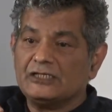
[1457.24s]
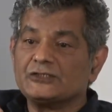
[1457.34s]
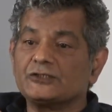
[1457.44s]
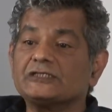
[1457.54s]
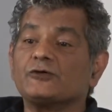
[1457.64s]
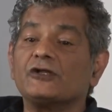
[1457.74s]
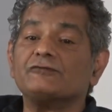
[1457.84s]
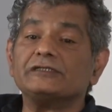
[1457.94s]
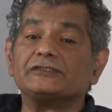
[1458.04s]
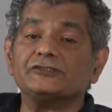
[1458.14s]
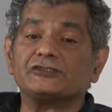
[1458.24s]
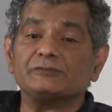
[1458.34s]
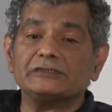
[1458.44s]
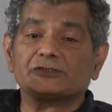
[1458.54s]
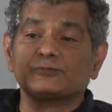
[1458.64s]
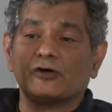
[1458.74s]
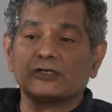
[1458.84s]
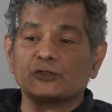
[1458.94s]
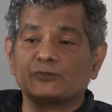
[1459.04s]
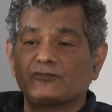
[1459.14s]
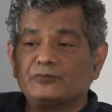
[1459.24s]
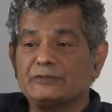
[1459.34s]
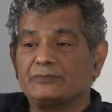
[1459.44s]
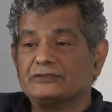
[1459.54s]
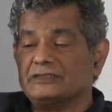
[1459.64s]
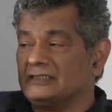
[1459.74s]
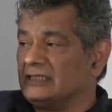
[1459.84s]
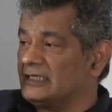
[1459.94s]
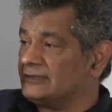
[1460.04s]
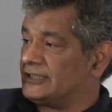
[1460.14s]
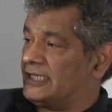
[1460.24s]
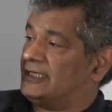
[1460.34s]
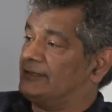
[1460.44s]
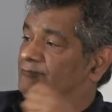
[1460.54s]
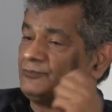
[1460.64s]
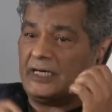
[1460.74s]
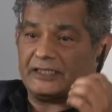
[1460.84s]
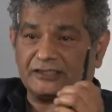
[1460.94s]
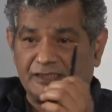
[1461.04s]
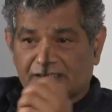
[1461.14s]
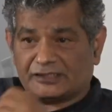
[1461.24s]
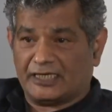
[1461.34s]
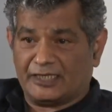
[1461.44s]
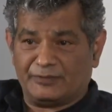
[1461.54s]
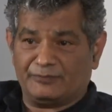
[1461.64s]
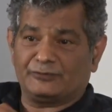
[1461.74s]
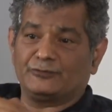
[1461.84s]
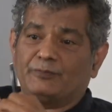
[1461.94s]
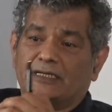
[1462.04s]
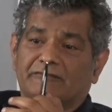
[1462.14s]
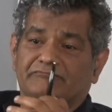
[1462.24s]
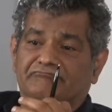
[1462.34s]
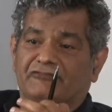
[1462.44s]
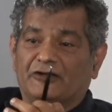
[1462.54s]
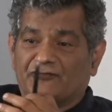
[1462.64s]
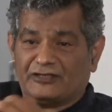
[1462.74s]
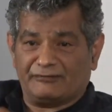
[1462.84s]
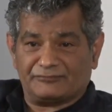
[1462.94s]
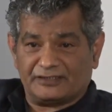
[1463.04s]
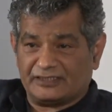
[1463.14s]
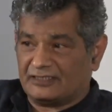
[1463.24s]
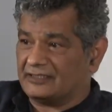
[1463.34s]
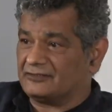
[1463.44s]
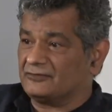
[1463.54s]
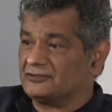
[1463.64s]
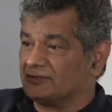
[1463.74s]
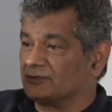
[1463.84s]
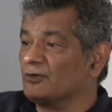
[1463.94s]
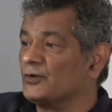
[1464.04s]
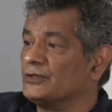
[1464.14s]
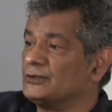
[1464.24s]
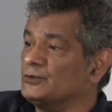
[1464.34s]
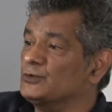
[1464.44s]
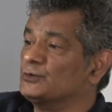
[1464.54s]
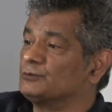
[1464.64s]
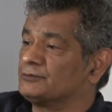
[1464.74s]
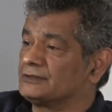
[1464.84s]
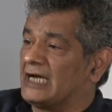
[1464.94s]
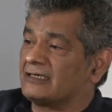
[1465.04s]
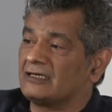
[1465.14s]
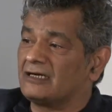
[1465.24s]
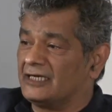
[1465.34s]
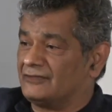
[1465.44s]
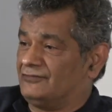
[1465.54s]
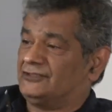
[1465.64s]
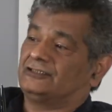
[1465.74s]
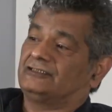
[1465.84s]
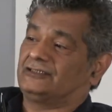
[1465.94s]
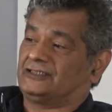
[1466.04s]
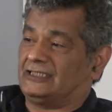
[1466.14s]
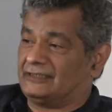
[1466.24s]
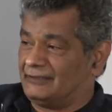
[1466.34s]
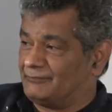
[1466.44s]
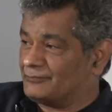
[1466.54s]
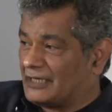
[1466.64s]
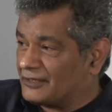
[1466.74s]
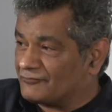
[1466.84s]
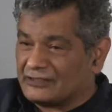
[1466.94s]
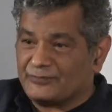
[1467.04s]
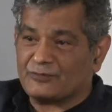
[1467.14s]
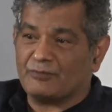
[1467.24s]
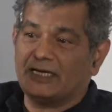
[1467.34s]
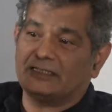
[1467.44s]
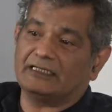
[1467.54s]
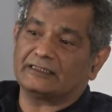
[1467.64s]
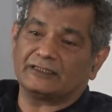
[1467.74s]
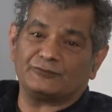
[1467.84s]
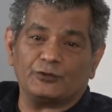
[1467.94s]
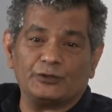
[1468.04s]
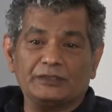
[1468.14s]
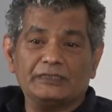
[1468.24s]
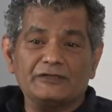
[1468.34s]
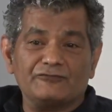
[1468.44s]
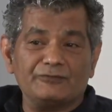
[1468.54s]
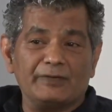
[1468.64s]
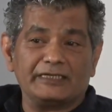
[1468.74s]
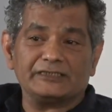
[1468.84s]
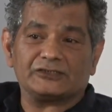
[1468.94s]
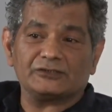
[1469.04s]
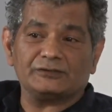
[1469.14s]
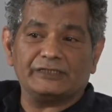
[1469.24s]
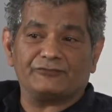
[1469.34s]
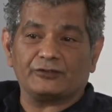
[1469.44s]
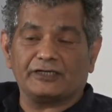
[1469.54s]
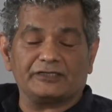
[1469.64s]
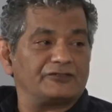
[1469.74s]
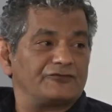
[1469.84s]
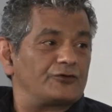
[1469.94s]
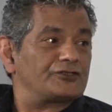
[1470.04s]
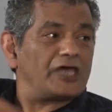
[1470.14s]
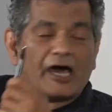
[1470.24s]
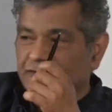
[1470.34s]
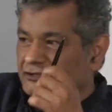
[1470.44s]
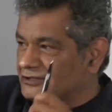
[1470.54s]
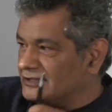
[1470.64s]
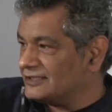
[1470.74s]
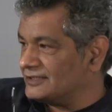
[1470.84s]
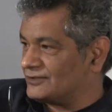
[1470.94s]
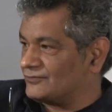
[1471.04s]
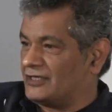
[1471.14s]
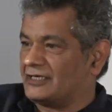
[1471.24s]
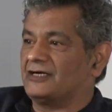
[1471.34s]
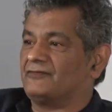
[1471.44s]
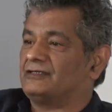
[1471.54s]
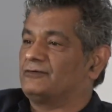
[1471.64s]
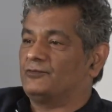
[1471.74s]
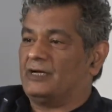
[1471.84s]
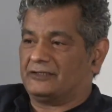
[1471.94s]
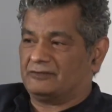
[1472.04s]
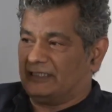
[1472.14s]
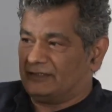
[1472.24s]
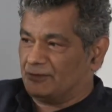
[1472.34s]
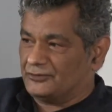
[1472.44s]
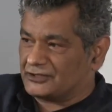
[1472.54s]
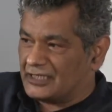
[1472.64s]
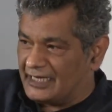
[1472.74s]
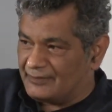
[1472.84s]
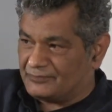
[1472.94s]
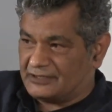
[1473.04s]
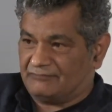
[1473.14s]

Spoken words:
So there always used to be a small group of people in India side, Pakistan side. People would make fun of them, that they like, just go and do candlelight vigils, and they kind of keep reminding that, well, we managed to live together for 1,000 years. Why can't we go back to like those times?